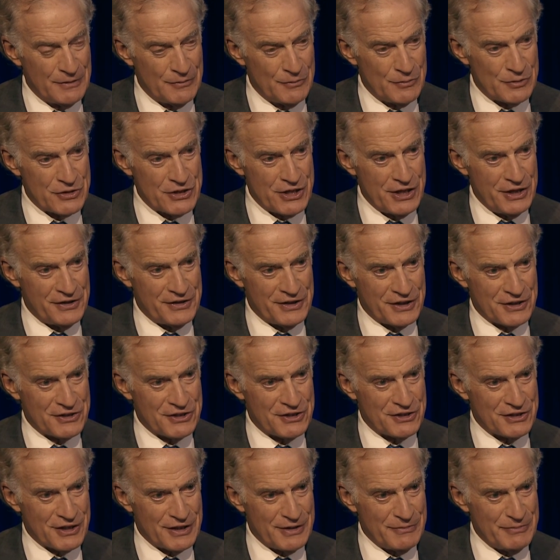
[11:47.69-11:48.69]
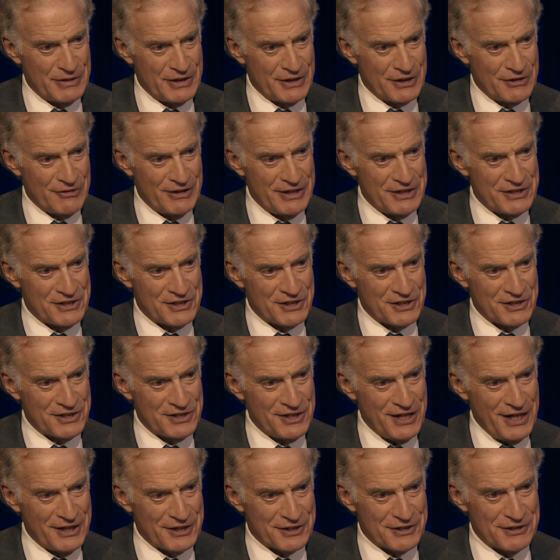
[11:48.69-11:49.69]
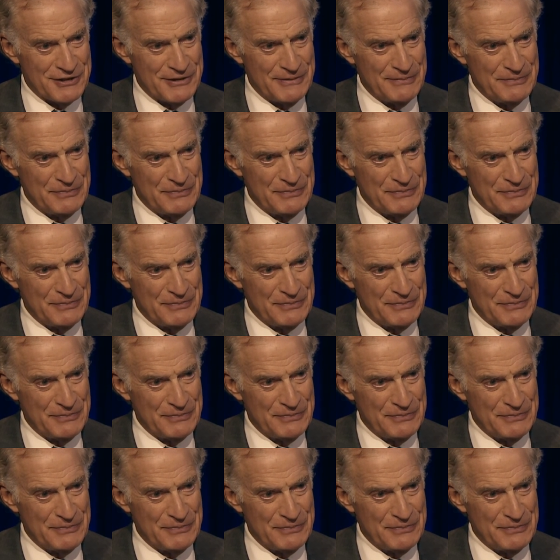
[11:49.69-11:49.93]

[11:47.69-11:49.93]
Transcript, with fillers: which he thinks is going to be a great success.